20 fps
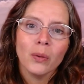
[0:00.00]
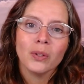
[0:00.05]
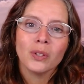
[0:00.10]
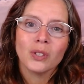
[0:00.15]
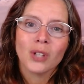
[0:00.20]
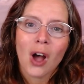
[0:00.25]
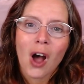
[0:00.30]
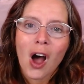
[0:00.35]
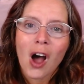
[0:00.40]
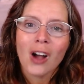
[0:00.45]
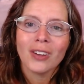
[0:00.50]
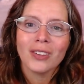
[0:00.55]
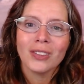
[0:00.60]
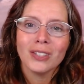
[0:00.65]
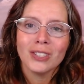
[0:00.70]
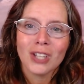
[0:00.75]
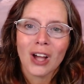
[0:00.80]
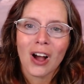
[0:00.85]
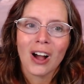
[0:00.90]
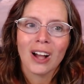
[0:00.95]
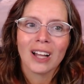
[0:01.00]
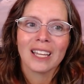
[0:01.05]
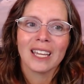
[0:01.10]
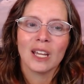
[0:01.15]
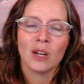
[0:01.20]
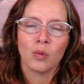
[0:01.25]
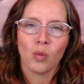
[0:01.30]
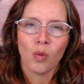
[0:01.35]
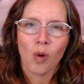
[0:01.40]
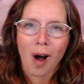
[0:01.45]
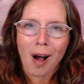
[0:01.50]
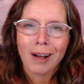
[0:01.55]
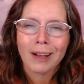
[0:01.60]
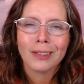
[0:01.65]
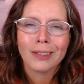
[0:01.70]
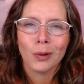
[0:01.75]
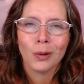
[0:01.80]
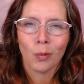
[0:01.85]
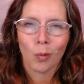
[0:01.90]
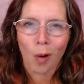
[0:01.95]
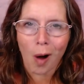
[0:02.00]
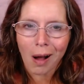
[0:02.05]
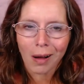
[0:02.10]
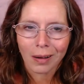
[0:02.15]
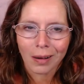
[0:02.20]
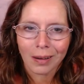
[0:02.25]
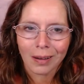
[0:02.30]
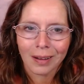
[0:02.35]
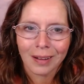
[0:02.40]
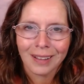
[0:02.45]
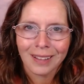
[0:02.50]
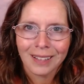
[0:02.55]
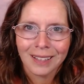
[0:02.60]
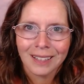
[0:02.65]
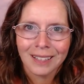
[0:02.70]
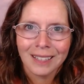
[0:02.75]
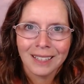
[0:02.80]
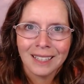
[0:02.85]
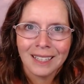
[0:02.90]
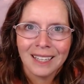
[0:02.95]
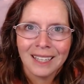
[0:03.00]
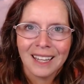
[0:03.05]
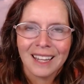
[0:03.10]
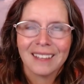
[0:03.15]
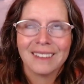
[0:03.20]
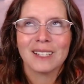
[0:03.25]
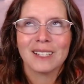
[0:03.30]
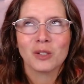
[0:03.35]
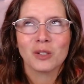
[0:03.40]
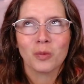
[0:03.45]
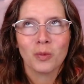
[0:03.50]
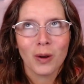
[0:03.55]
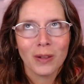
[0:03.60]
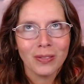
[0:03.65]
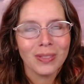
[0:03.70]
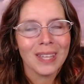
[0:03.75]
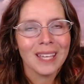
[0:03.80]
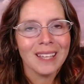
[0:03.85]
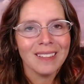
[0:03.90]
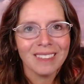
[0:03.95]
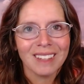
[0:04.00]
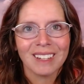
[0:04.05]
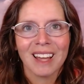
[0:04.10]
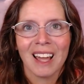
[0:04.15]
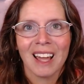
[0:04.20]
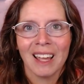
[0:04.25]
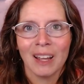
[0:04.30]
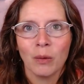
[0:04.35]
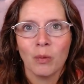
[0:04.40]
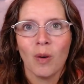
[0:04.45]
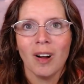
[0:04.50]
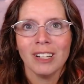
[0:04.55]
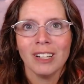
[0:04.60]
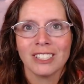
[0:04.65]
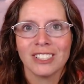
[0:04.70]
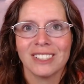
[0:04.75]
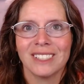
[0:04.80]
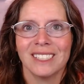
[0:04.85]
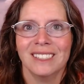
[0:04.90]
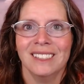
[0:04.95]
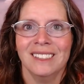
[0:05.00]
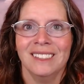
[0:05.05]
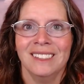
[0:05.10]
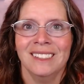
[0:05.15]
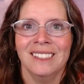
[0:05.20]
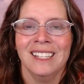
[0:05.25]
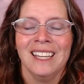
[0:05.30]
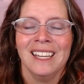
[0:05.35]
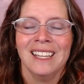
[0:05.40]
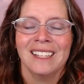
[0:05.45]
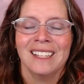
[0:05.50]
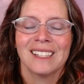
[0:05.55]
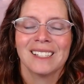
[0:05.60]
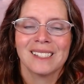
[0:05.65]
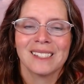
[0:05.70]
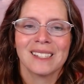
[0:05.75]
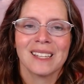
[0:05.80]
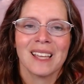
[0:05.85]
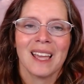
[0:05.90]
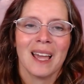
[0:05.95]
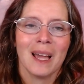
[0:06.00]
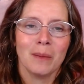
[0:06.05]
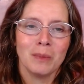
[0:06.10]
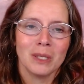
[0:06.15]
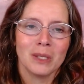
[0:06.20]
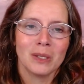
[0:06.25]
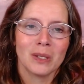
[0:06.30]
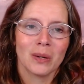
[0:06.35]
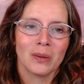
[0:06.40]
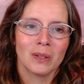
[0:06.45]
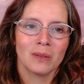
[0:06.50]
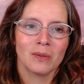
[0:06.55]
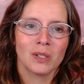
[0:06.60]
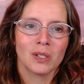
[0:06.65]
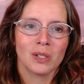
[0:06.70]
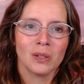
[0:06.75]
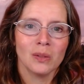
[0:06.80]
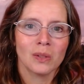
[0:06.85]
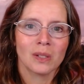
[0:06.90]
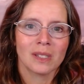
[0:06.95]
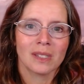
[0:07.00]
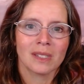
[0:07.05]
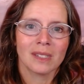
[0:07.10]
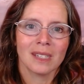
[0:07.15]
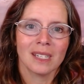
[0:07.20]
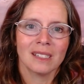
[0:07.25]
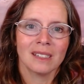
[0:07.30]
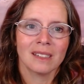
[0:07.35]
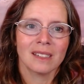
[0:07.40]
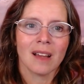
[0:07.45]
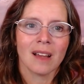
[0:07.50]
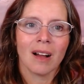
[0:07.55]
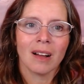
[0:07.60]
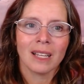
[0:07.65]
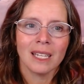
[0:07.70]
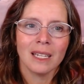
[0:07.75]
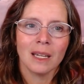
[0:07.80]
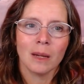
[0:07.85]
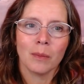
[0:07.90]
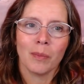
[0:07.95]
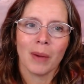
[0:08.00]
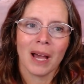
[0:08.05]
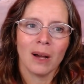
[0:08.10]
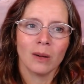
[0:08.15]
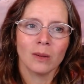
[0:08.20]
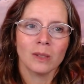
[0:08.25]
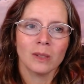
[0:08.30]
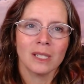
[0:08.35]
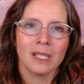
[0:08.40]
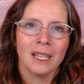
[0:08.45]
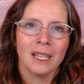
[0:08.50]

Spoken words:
talk the talk and walk the walk. And that's one thing that I watched in this episode of Suits, and talking about